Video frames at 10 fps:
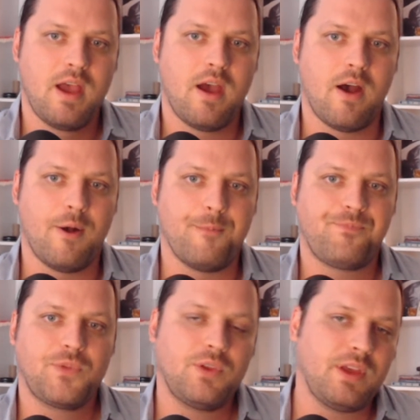
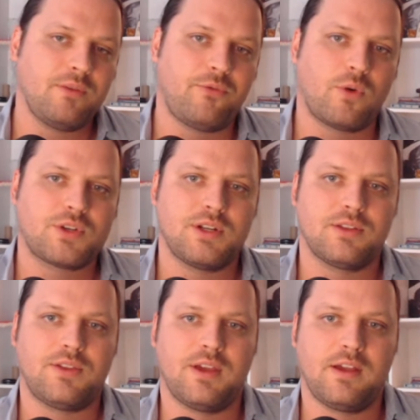The unfortunate
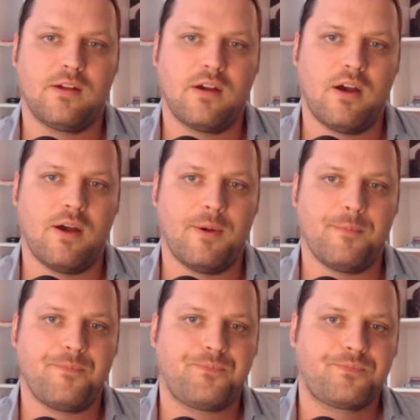thing, right